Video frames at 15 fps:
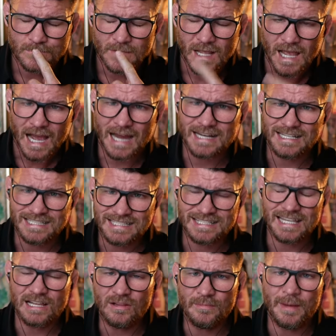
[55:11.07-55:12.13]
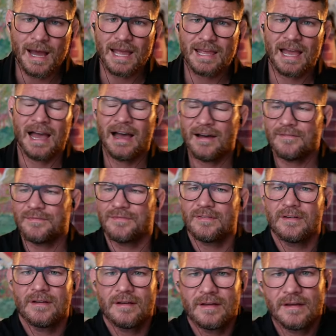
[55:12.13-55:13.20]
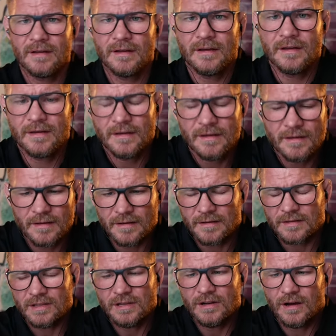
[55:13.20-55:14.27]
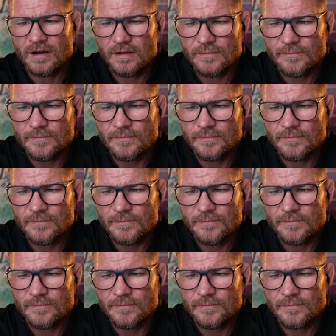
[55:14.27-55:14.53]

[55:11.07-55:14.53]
And he still might have, you know,